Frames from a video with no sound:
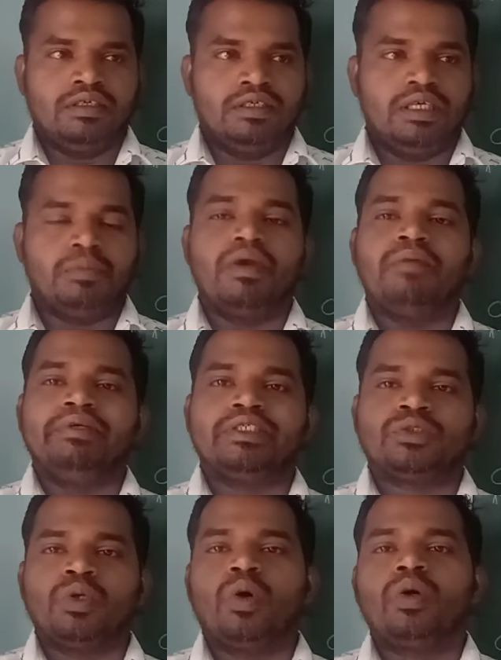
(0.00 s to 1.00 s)
It may be
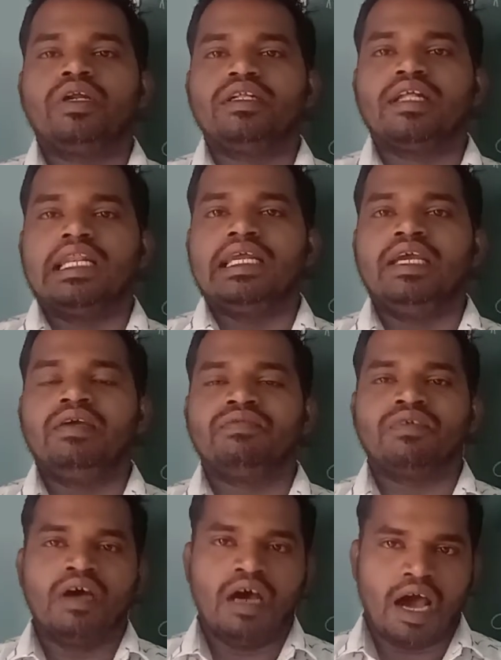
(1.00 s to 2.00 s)
stored in the leaf,
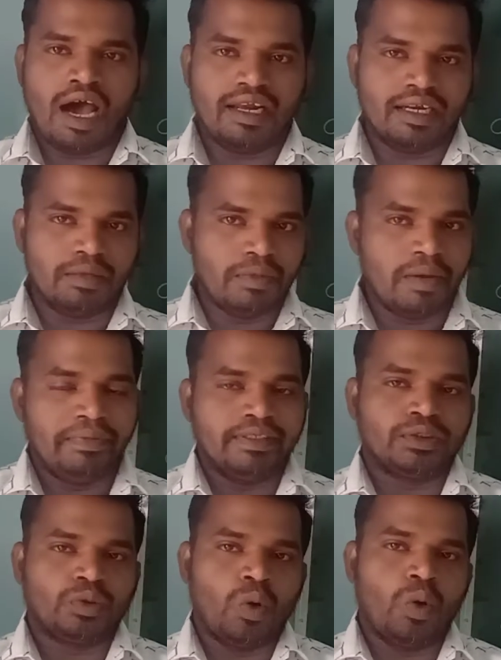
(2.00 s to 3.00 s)
or it may be
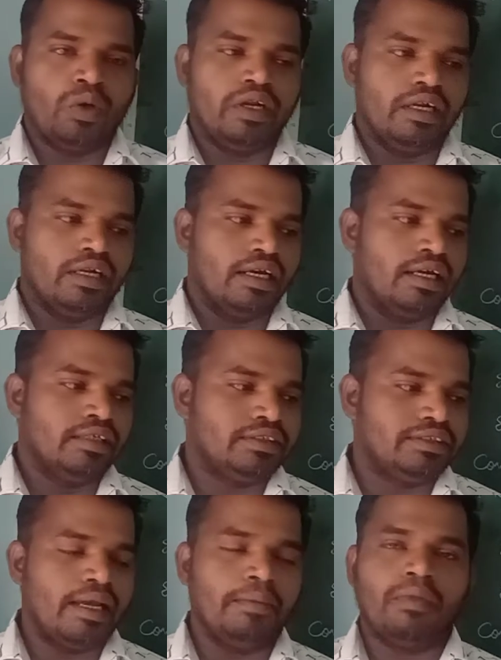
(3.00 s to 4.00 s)
stored in the
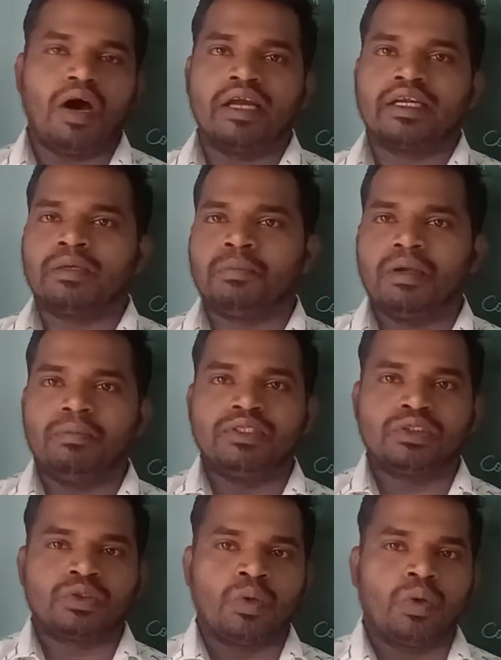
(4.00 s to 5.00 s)
stem, or it may be
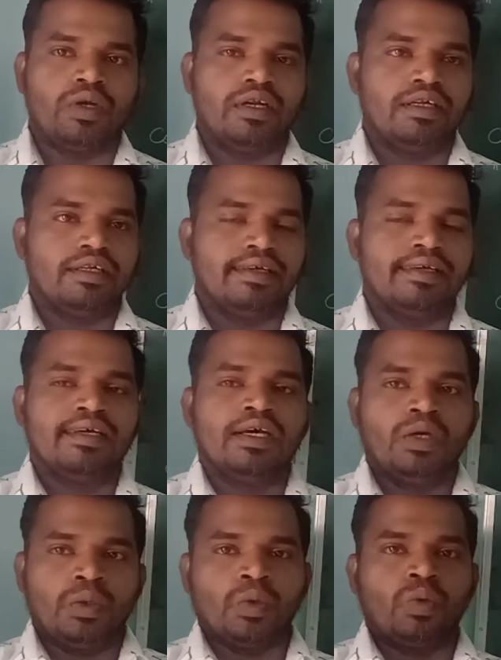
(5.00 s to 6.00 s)
stored in the
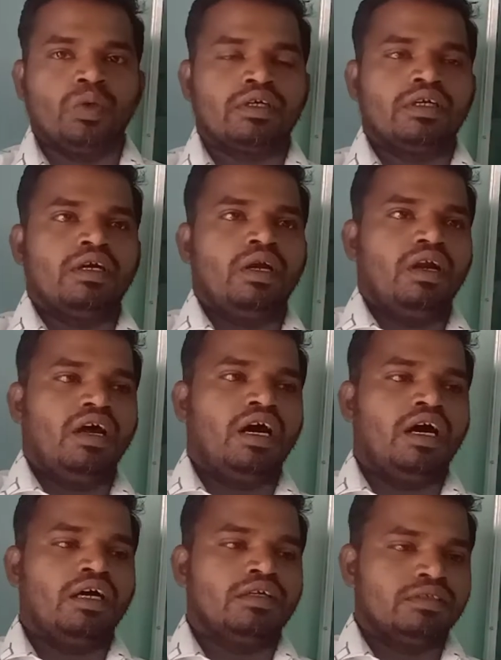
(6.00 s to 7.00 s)
root.
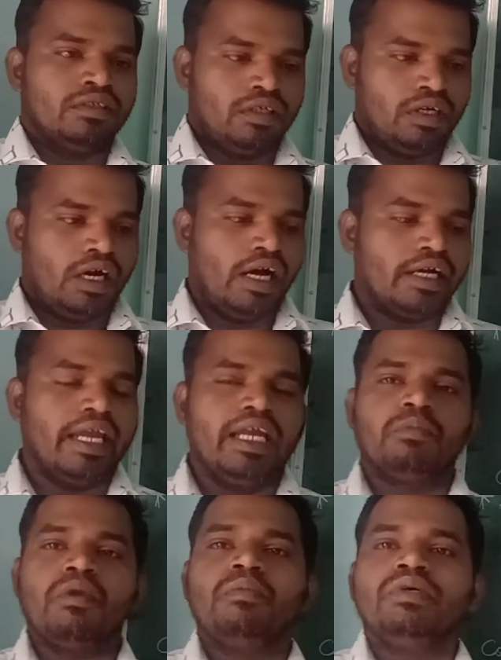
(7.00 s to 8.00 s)
Okay,
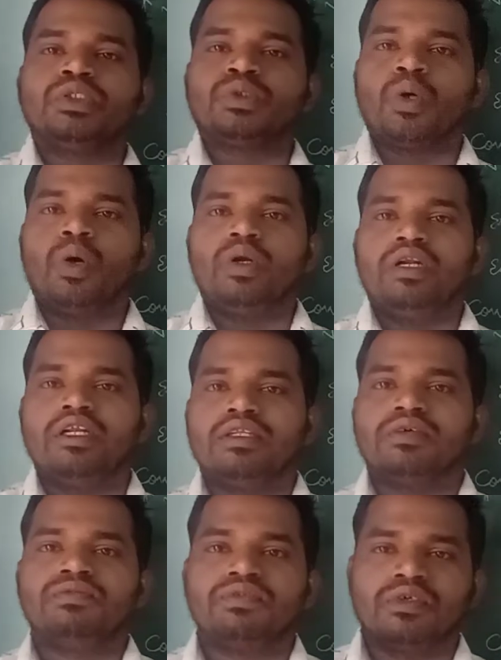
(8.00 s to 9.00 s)
it may be stored in
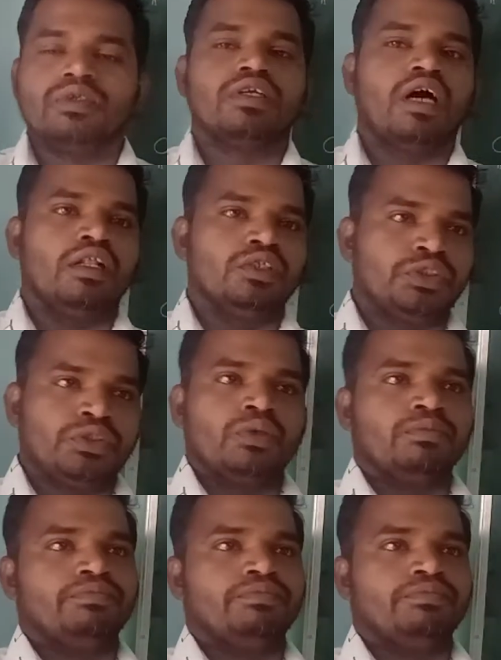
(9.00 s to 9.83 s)
the fruit also.